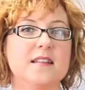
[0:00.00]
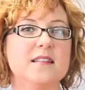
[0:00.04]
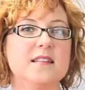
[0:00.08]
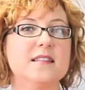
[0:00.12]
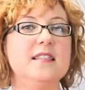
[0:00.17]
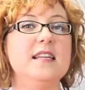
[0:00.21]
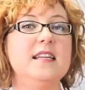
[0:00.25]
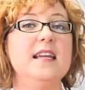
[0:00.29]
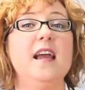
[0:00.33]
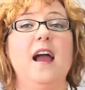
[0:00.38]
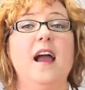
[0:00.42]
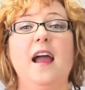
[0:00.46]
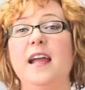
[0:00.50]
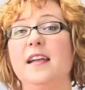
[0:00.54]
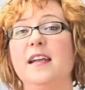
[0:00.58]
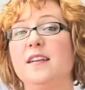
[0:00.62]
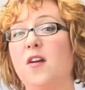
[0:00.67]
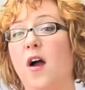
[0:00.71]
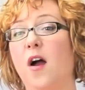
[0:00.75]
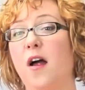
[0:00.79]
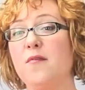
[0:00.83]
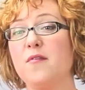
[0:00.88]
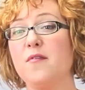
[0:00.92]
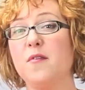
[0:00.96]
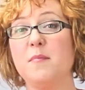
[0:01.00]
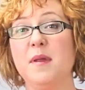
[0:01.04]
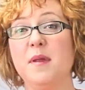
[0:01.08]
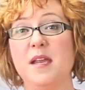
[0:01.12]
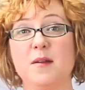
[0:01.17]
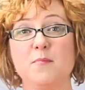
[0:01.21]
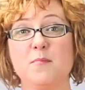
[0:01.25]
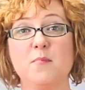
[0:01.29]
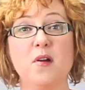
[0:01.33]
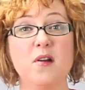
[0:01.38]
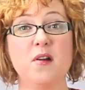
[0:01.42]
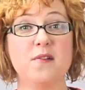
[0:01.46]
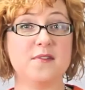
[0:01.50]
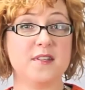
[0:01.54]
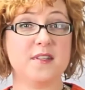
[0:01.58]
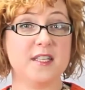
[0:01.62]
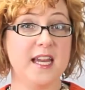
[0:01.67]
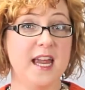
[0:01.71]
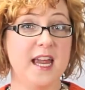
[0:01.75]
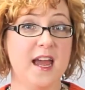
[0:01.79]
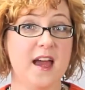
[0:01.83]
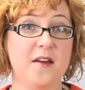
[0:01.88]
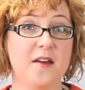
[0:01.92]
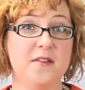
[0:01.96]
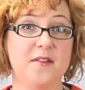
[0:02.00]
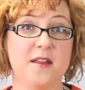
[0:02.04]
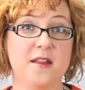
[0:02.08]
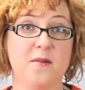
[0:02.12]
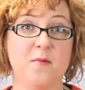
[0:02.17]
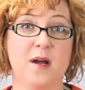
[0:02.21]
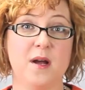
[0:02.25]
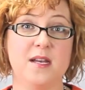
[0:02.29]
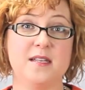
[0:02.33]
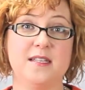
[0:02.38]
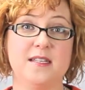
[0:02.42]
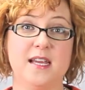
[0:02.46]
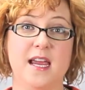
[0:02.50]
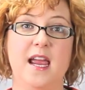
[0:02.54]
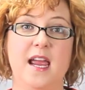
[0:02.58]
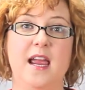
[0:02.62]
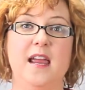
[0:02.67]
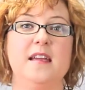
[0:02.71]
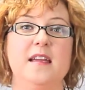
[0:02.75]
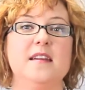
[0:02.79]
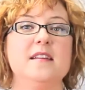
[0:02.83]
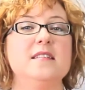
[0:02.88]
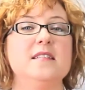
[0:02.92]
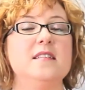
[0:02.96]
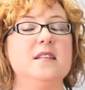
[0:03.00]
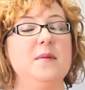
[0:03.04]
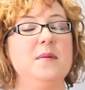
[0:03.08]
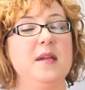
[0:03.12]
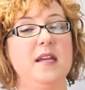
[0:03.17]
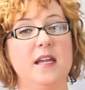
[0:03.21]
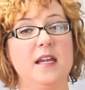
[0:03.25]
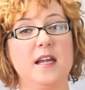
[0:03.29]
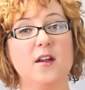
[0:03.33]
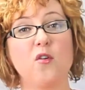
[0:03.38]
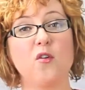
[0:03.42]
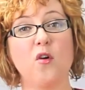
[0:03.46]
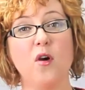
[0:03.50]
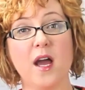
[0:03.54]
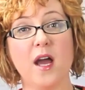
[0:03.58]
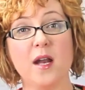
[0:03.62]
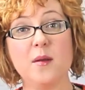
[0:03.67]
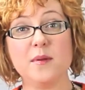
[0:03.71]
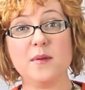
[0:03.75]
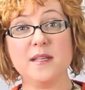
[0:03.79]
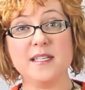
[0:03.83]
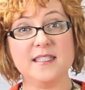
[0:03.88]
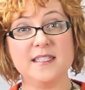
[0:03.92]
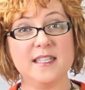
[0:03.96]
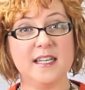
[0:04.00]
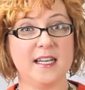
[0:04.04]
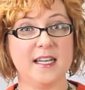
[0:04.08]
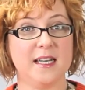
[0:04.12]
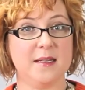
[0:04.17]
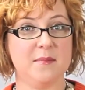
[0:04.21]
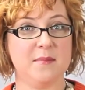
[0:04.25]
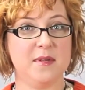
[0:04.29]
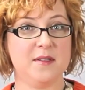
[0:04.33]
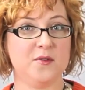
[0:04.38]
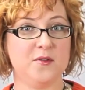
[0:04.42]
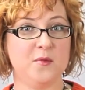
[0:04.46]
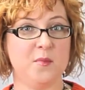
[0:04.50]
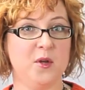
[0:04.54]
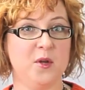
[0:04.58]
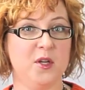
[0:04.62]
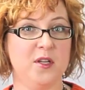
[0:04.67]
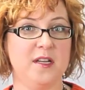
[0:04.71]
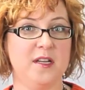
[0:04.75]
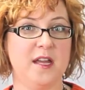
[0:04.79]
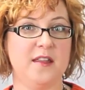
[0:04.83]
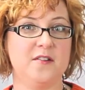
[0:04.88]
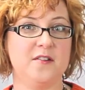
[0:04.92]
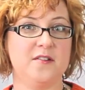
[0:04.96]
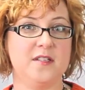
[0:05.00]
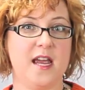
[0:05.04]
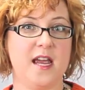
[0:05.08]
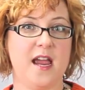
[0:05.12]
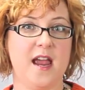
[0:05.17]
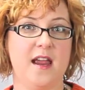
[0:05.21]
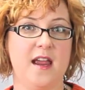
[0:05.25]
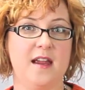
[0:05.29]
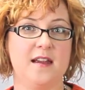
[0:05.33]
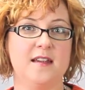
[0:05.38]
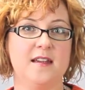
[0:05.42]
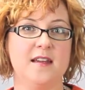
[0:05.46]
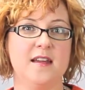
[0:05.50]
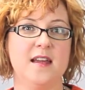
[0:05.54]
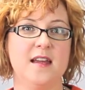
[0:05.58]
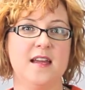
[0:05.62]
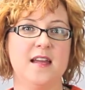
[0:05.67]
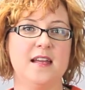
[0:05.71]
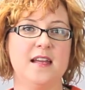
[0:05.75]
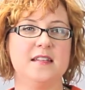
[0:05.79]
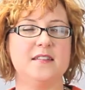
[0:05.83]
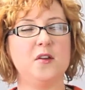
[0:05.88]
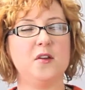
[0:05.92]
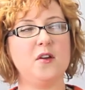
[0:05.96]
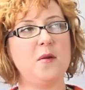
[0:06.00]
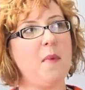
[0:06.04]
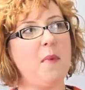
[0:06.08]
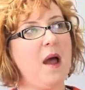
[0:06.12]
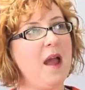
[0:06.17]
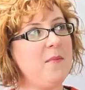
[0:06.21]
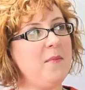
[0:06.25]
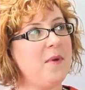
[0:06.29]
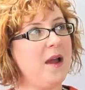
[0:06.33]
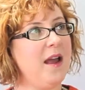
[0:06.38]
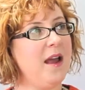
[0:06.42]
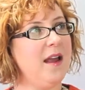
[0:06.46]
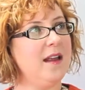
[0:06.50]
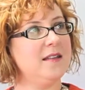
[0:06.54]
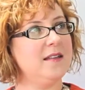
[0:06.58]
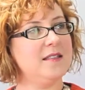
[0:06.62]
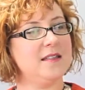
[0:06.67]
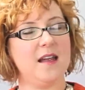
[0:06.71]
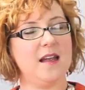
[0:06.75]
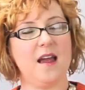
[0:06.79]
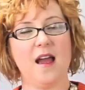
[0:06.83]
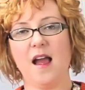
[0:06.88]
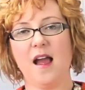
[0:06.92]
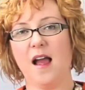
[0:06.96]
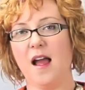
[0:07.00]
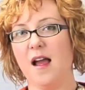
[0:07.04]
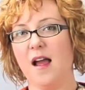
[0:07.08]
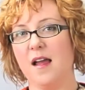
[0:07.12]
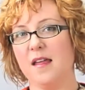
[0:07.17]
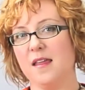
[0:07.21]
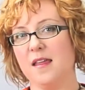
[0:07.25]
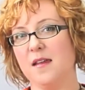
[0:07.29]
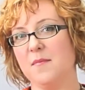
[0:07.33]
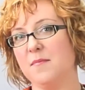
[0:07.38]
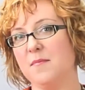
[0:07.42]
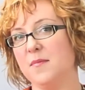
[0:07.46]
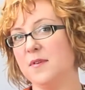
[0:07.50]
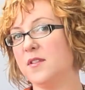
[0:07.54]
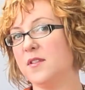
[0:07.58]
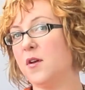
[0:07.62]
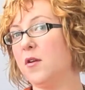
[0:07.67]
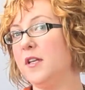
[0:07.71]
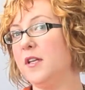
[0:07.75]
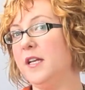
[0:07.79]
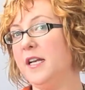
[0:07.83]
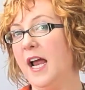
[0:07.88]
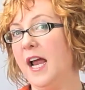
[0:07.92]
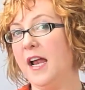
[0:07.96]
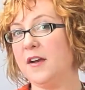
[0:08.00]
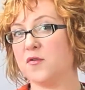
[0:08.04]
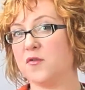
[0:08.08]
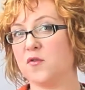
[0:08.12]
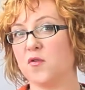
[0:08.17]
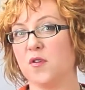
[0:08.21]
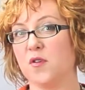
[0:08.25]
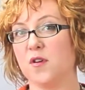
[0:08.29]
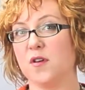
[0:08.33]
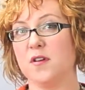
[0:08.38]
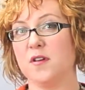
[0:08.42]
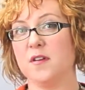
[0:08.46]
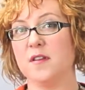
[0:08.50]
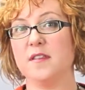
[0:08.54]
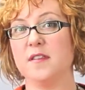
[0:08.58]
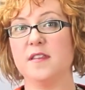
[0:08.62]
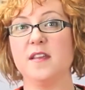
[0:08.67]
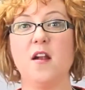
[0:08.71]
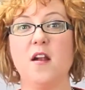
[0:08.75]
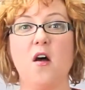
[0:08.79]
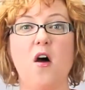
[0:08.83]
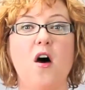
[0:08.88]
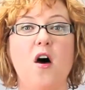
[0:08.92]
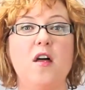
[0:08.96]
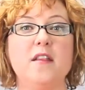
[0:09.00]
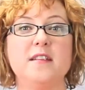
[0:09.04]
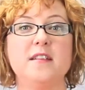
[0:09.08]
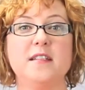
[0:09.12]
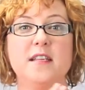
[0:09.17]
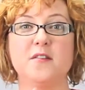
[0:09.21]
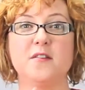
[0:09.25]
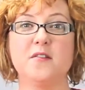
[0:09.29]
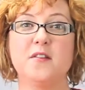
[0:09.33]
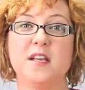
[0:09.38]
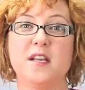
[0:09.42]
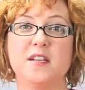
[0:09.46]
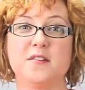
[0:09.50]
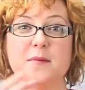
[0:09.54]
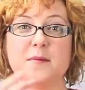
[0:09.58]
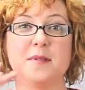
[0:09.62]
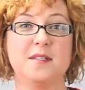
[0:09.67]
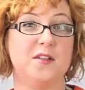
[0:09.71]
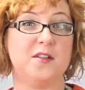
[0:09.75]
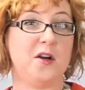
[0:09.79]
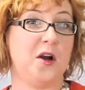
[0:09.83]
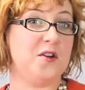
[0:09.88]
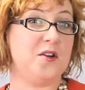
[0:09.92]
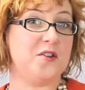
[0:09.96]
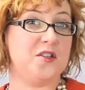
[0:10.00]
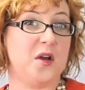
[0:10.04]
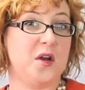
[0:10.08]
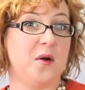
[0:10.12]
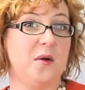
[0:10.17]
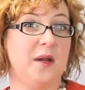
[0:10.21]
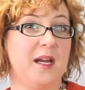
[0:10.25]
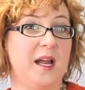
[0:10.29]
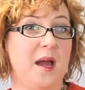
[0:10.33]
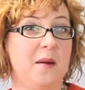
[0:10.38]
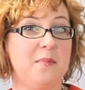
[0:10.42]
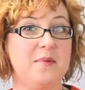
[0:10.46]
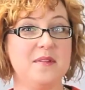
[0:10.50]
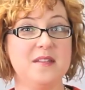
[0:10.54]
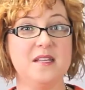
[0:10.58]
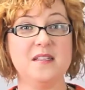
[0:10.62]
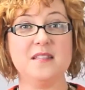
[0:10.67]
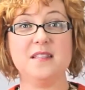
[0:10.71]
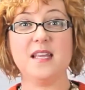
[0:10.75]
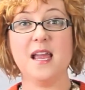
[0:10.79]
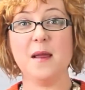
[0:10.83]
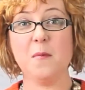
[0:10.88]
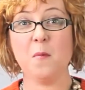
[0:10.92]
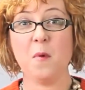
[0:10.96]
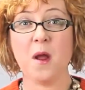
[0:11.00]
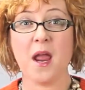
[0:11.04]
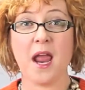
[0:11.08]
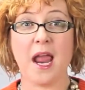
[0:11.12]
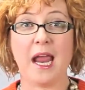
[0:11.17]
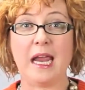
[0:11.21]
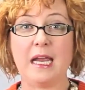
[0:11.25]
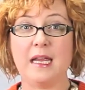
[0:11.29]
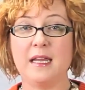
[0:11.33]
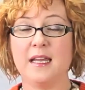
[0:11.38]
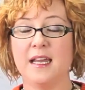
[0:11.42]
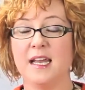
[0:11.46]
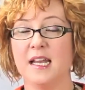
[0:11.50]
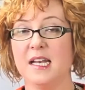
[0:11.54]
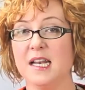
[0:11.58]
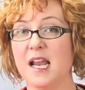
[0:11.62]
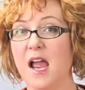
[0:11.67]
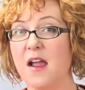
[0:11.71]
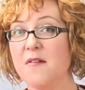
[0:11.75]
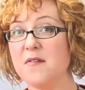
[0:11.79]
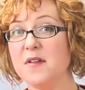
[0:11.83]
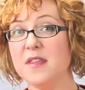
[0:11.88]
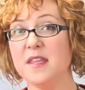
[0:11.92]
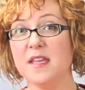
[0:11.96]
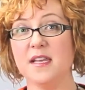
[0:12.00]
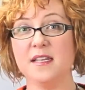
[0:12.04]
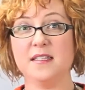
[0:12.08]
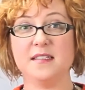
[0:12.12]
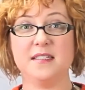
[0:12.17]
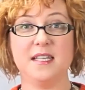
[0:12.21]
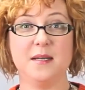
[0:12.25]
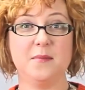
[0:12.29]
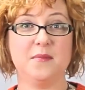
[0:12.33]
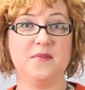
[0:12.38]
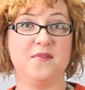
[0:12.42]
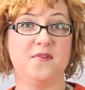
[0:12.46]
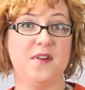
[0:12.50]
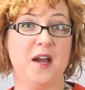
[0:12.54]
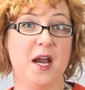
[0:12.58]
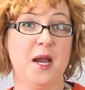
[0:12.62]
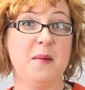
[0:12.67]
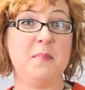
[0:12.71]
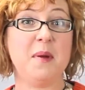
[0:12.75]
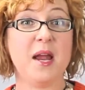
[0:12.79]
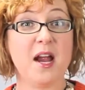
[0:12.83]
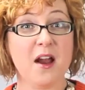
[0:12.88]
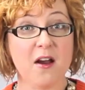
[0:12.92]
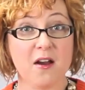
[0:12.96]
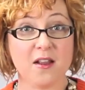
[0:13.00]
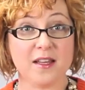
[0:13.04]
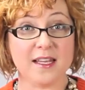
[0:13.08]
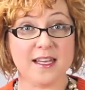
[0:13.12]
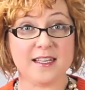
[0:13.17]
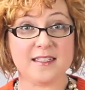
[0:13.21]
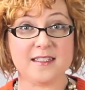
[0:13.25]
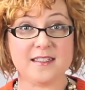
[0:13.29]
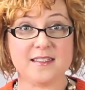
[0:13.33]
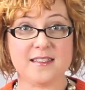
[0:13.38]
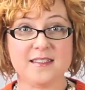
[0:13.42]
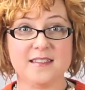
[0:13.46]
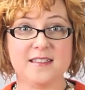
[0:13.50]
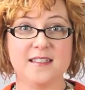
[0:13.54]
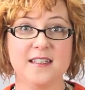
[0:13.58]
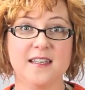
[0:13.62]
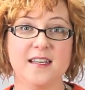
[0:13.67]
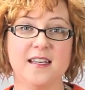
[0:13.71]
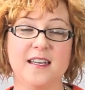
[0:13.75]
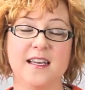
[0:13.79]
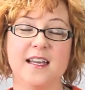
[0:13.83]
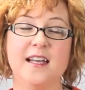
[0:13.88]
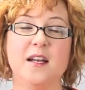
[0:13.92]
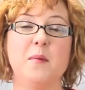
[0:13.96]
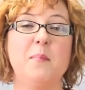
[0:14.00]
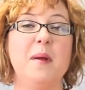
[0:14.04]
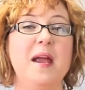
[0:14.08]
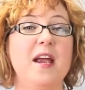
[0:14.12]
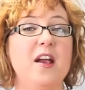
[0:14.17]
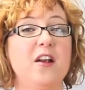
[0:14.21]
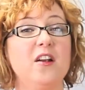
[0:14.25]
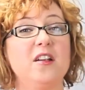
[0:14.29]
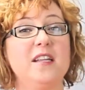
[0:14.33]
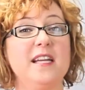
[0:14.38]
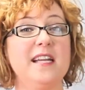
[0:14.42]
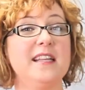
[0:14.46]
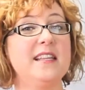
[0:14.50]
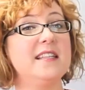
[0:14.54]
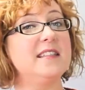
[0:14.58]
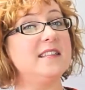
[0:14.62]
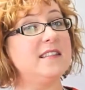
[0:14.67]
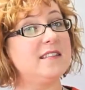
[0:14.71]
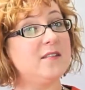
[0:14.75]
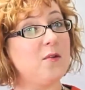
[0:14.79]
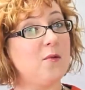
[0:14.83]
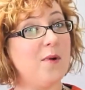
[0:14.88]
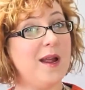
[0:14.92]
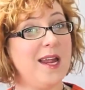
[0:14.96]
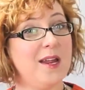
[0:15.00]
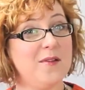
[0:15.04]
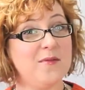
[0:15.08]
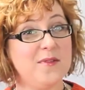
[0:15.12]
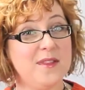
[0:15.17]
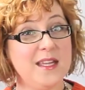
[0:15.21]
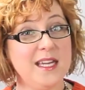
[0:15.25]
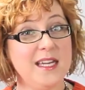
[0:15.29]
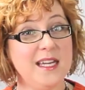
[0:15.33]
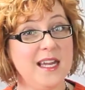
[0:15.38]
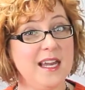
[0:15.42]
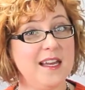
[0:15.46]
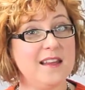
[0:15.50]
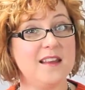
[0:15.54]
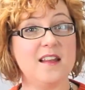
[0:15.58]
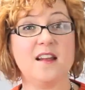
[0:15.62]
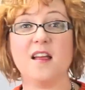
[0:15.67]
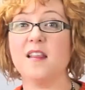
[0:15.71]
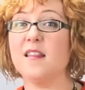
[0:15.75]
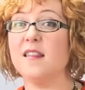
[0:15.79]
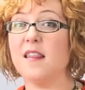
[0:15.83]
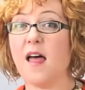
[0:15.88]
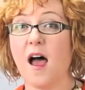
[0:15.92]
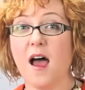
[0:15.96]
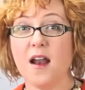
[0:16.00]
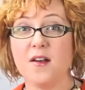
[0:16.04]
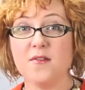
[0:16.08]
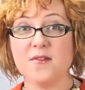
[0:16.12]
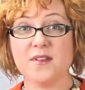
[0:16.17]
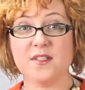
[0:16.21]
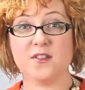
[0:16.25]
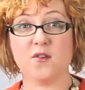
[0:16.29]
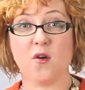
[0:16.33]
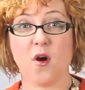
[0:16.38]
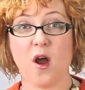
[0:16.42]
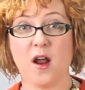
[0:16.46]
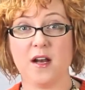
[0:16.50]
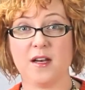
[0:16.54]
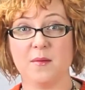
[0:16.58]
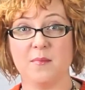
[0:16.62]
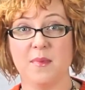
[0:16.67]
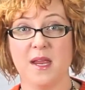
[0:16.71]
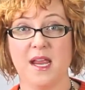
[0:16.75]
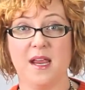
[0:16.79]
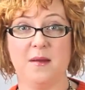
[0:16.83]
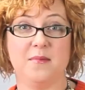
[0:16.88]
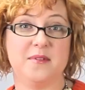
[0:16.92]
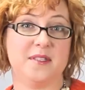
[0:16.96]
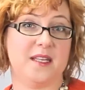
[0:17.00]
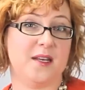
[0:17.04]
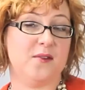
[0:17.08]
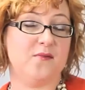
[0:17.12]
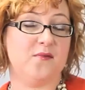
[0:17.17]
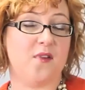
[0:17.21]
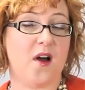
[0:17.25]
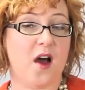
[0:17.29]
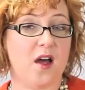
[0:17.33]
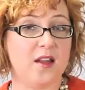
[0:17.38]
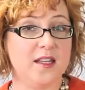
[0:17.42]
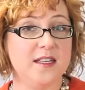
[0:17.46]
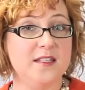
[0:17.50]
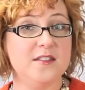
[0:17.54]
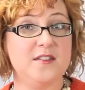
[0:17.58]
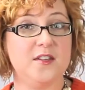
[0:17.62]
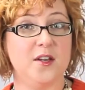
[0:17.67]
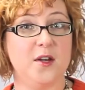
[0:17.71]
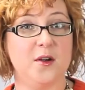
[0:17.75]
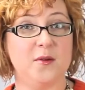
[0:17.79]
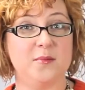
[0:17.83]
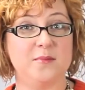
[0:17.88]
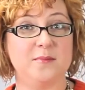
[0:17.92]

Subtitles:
See, I had gone from being perfectly healthy one day to being incredibly sick and miserable another day. So to my mind, it was only natural that all these other things would start showing up in the same way. And everything seemed very perilous. Apparently, this is a way of thinking that a lot of us chronic babes can fall into.